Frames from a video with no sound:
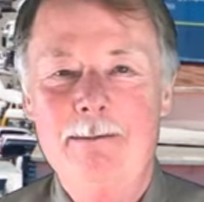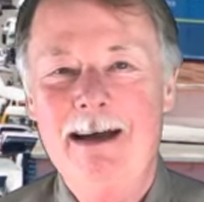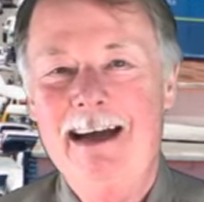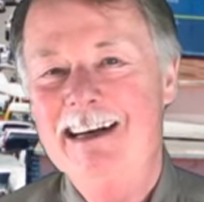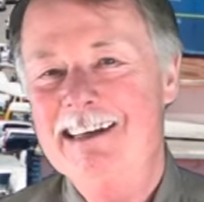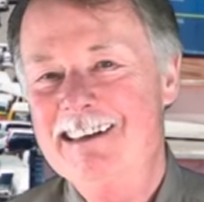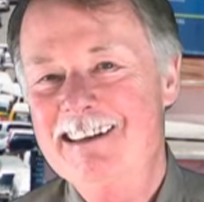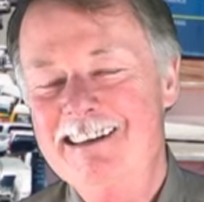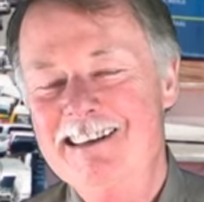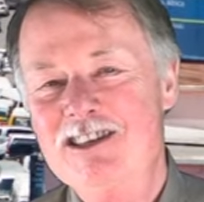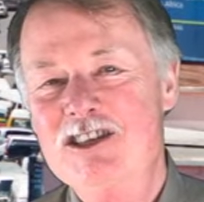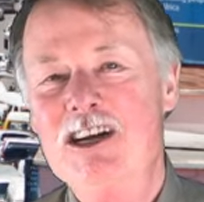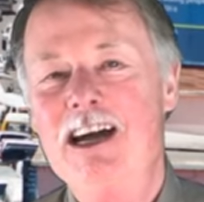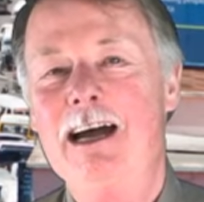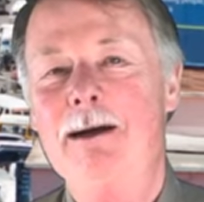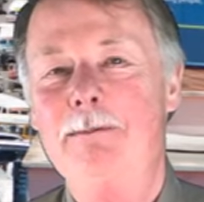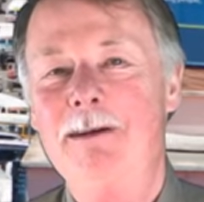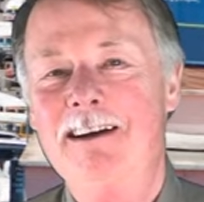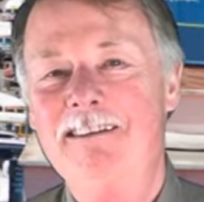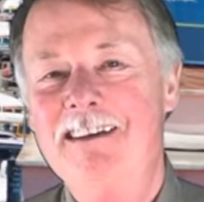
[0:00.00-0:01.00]
back to the
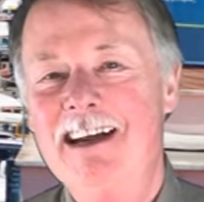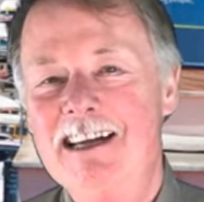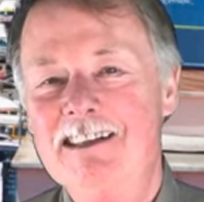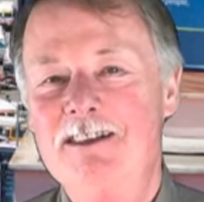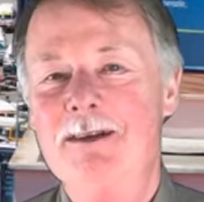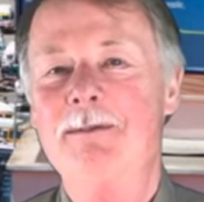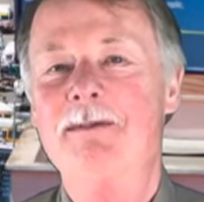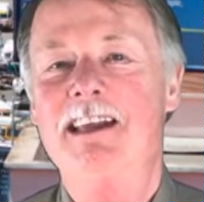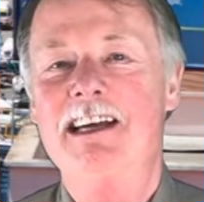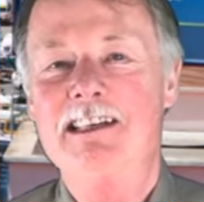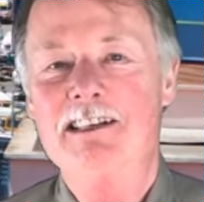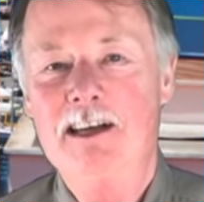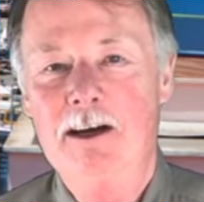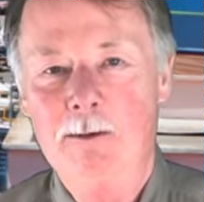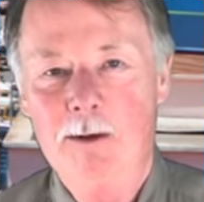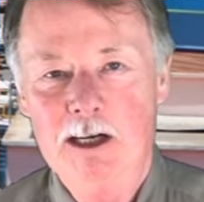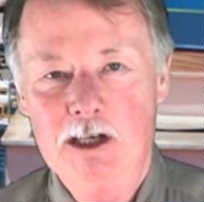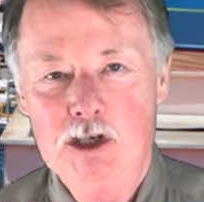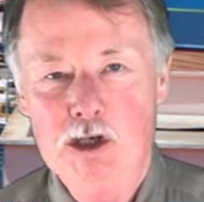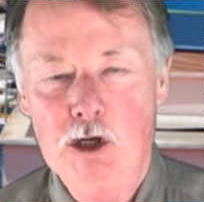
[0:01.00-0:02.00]
shop. I've got some things
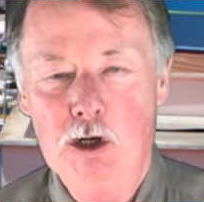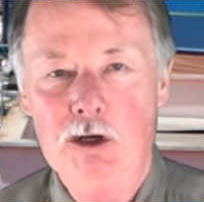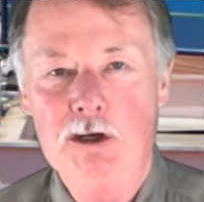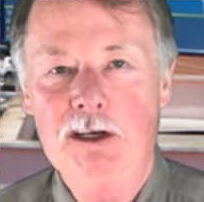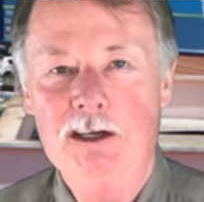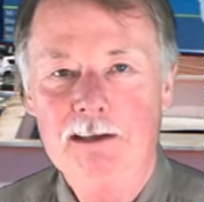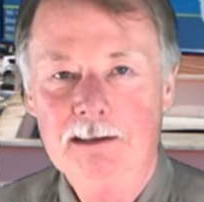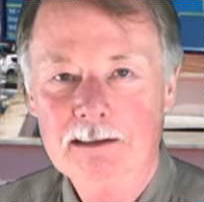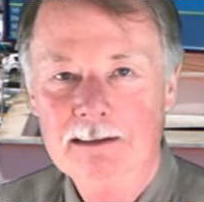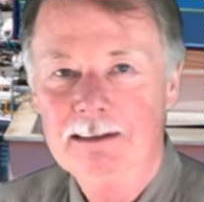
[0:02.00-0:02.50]
I want to show you.